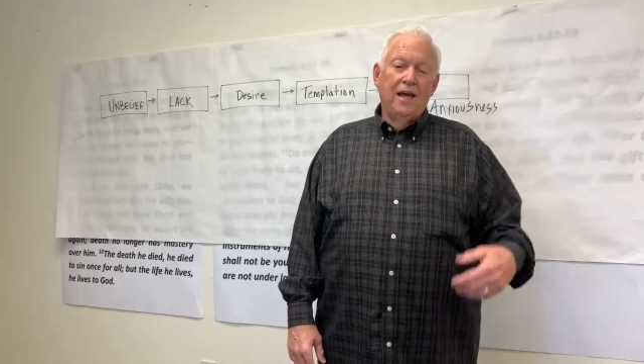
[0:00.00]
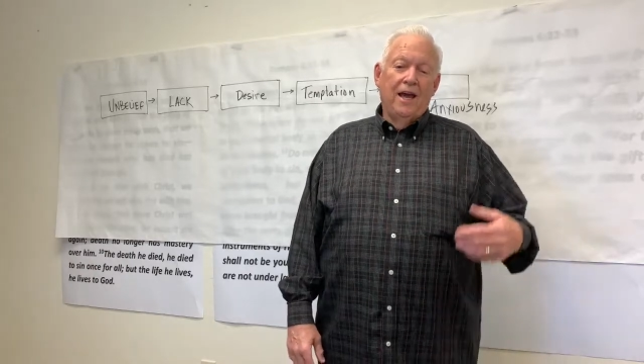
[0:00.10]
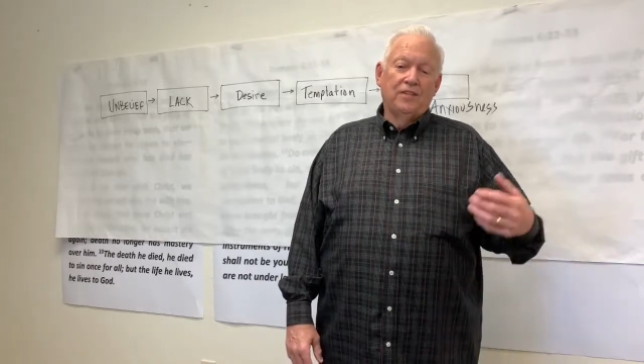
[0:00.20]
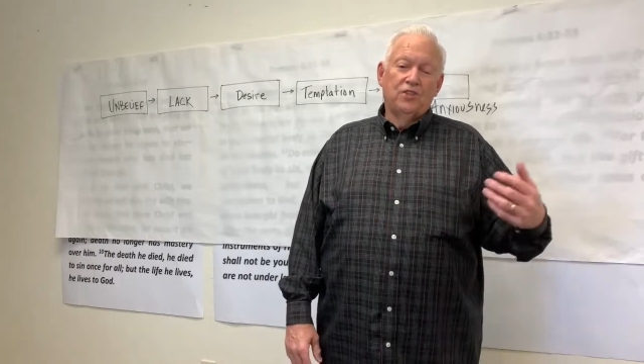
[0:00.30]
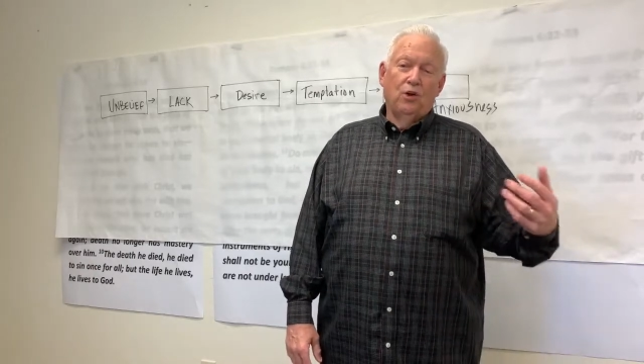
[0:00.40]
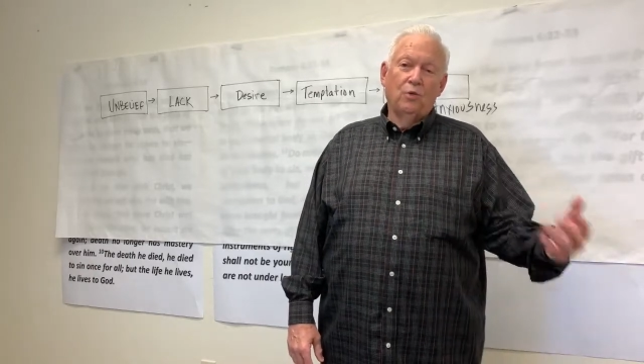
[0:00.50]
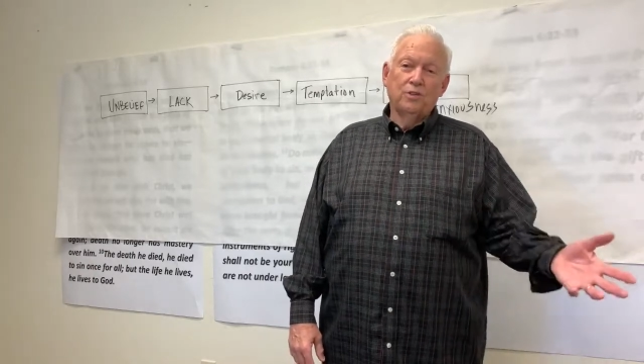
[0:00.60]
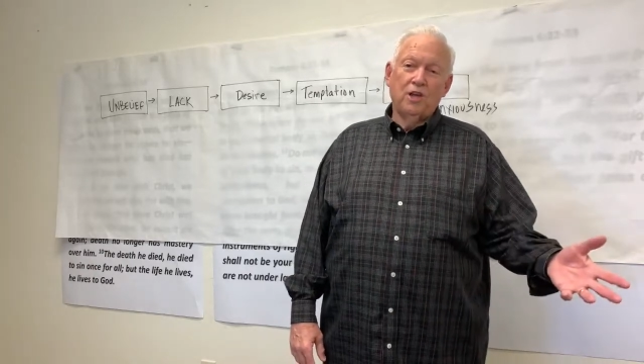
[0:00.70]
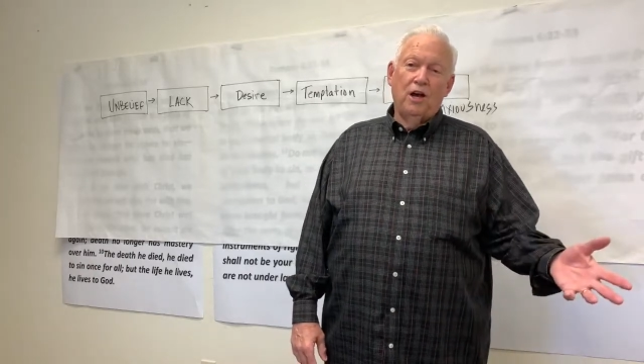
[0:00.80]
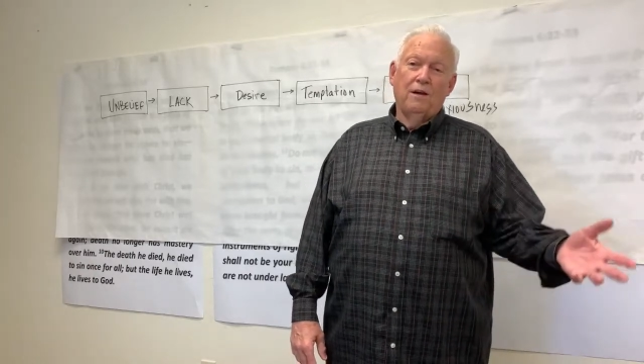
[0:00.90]
And so
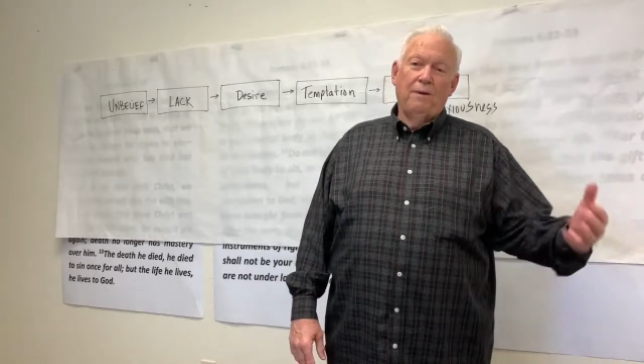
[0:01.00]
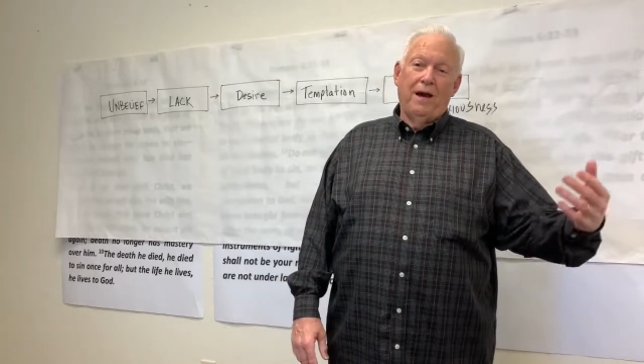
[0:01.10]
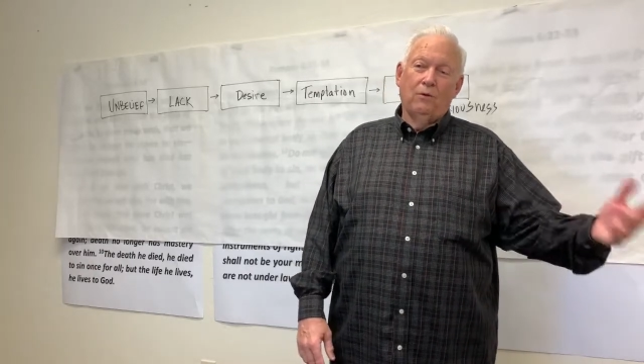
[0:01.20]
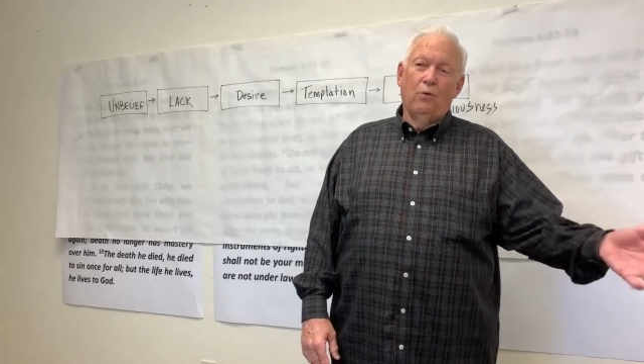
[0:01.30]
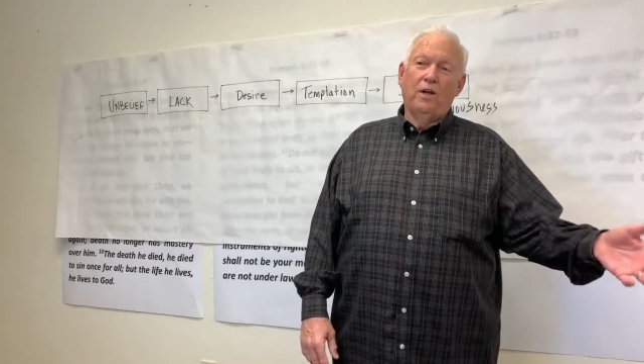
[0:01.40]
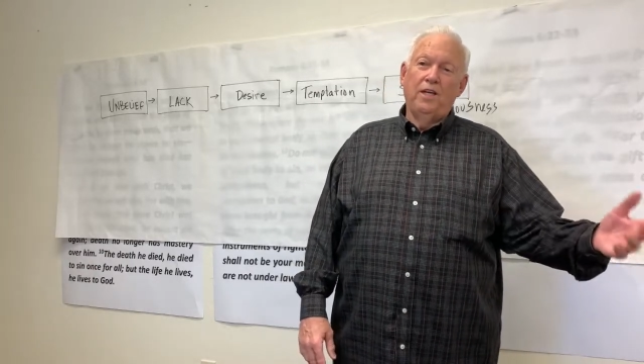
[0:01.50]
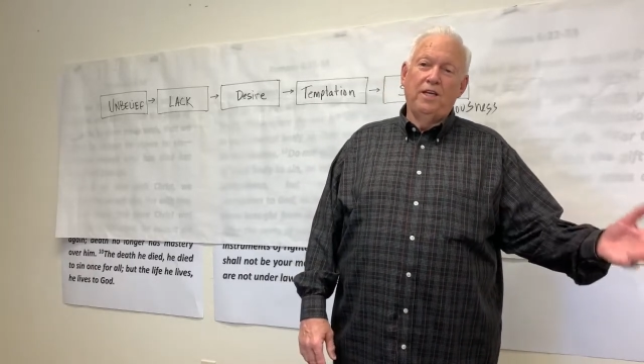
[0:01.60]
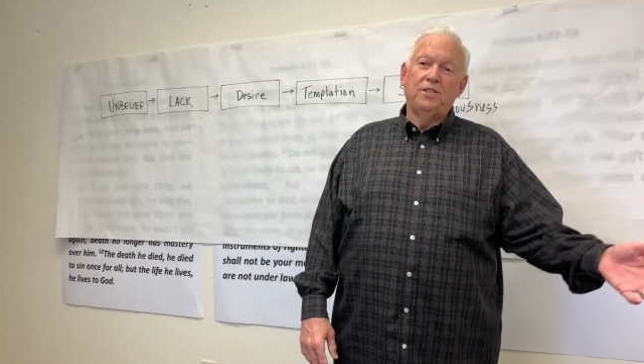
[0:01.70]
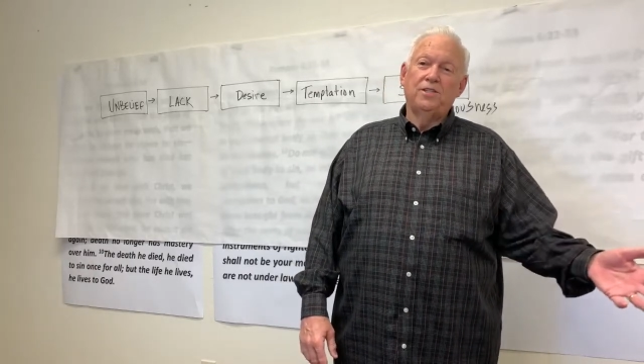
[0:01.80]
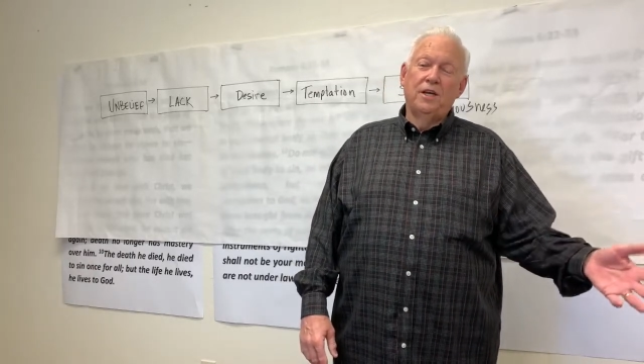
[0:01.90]
we'll talk about what
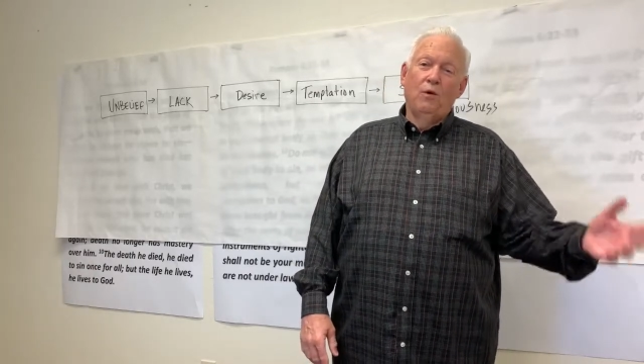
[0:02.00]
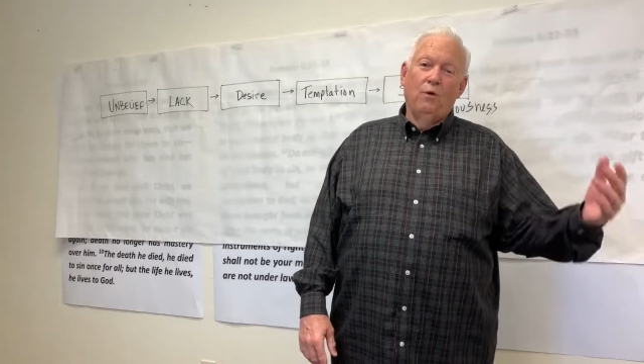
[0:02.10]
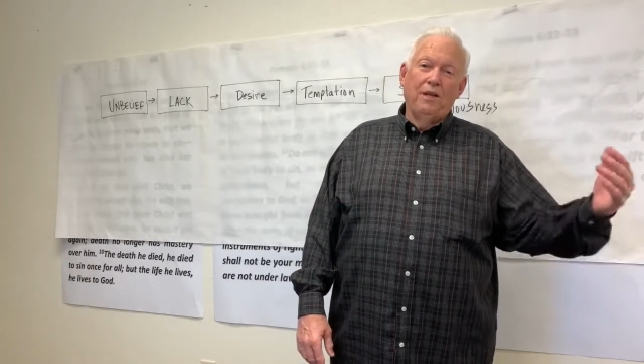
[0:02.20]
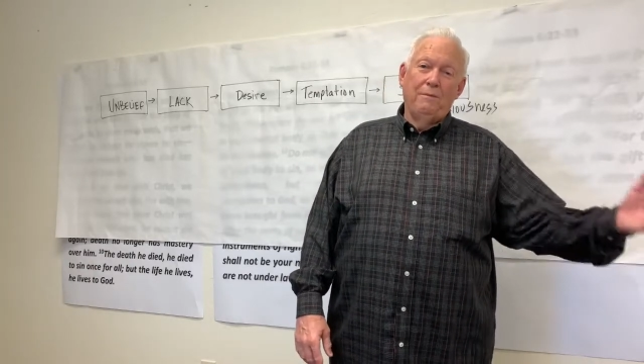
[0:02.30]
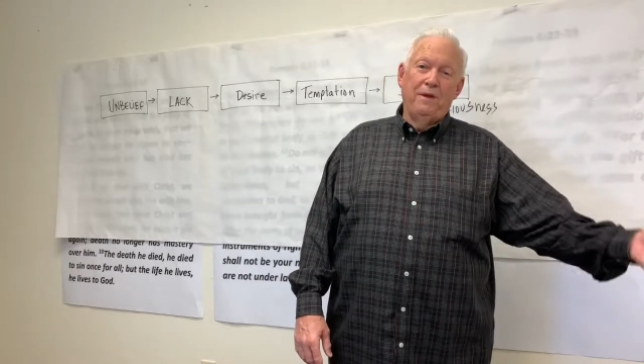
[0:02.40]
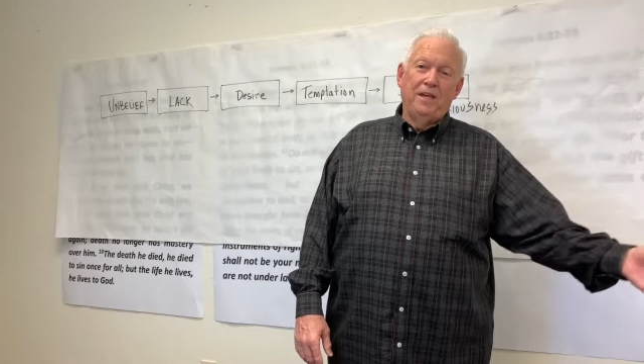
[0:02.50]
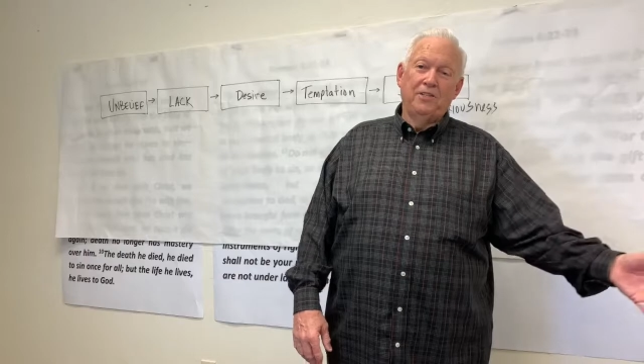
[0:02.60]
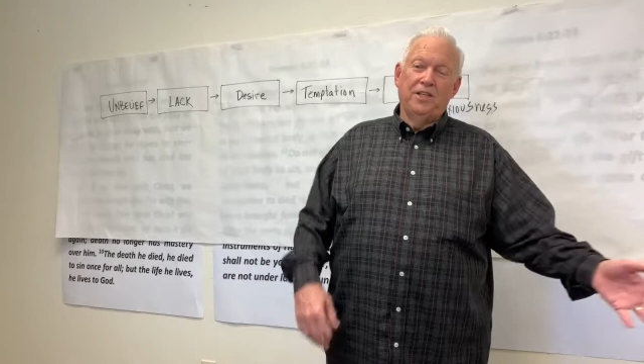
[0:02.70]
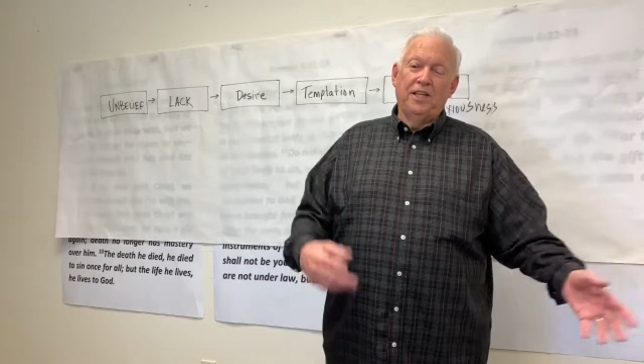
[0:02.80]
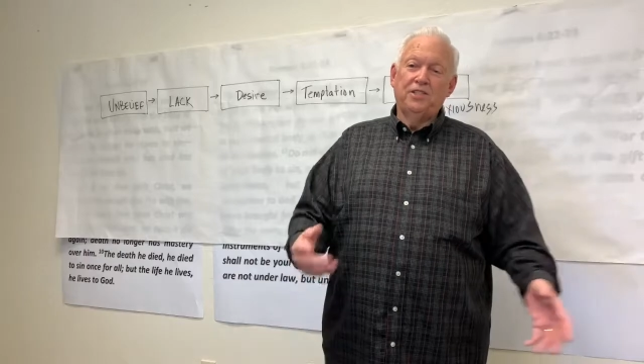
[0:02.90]
he
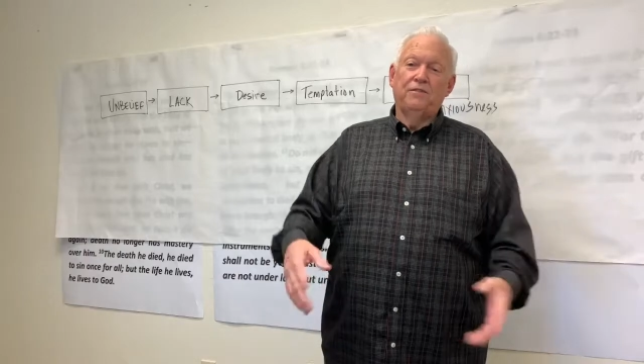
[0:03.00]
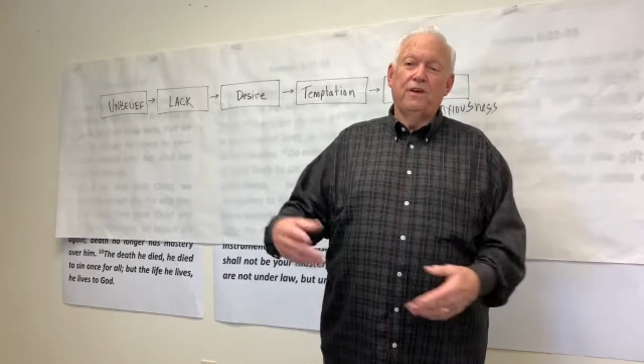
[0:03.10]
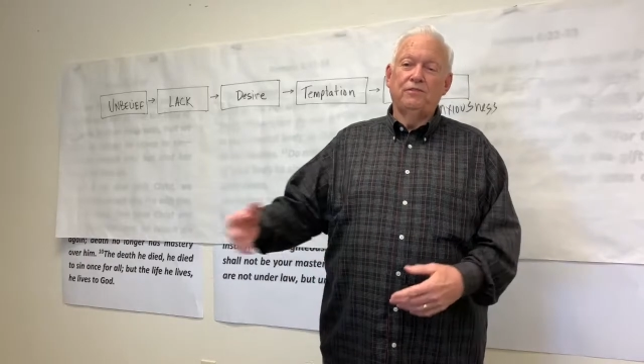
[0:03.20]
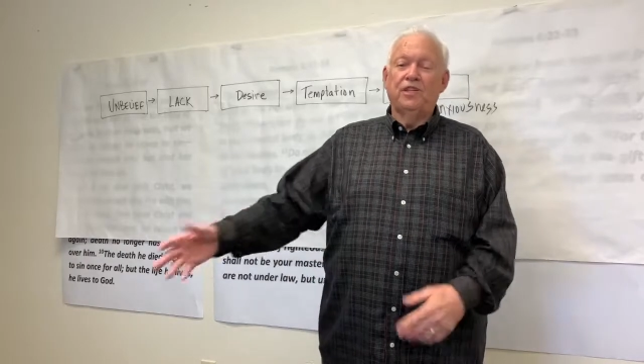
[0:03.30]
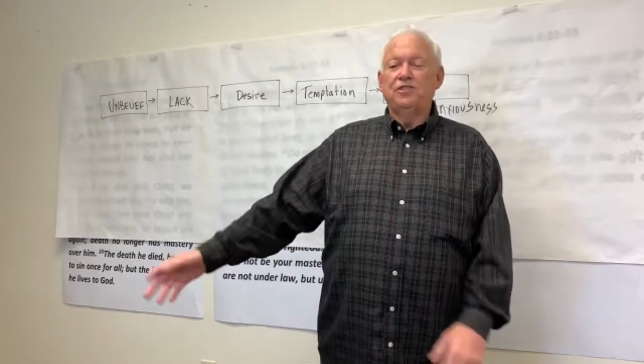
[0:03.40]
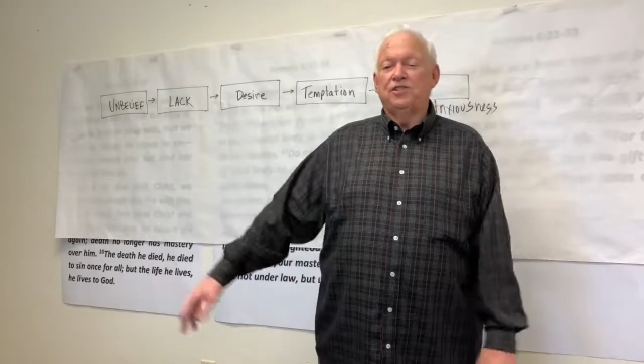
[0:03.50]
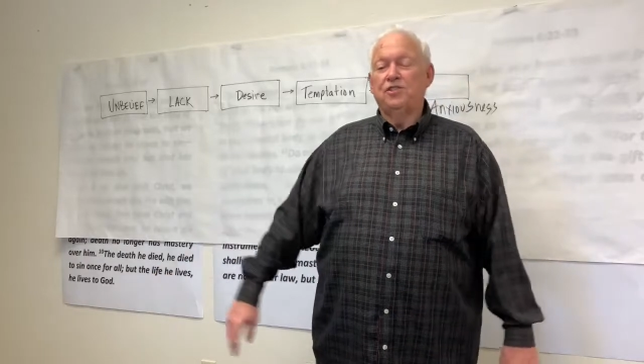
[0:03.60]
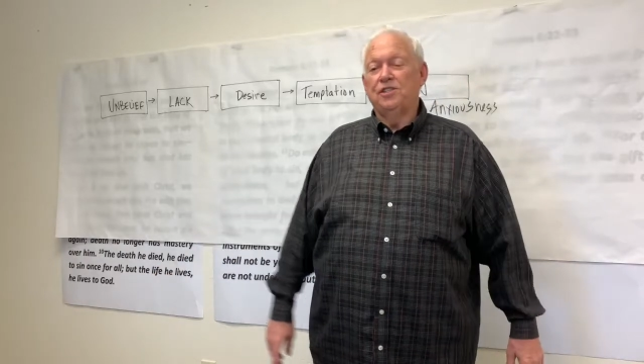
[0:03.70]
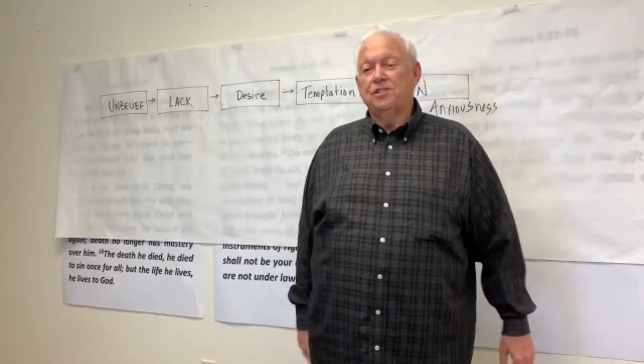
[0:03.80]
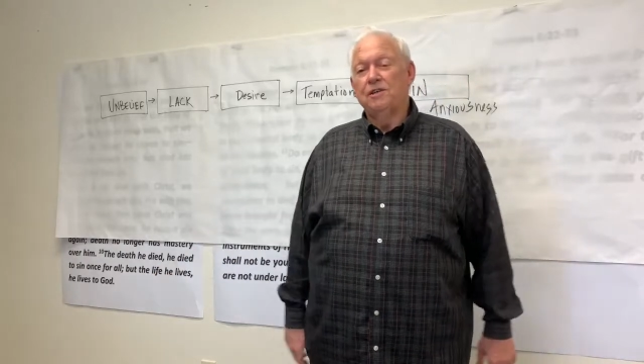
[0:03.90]
means in each of those
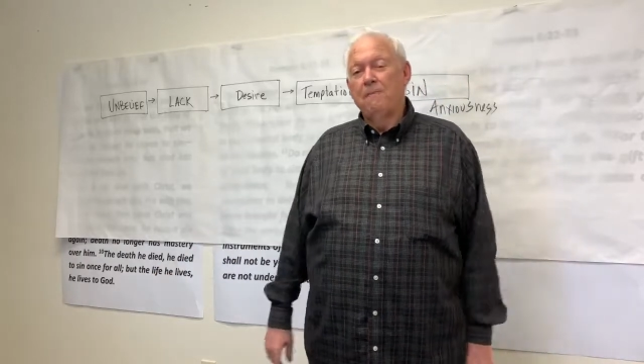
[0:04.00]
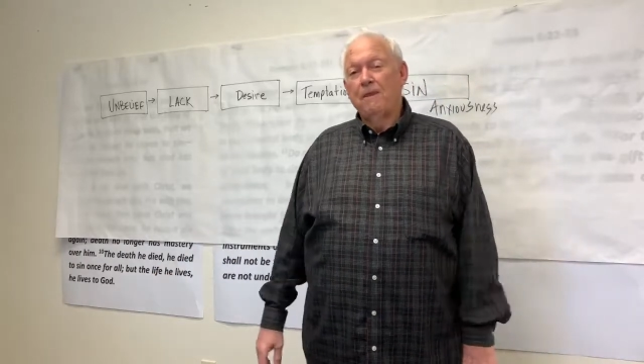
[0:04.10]
instances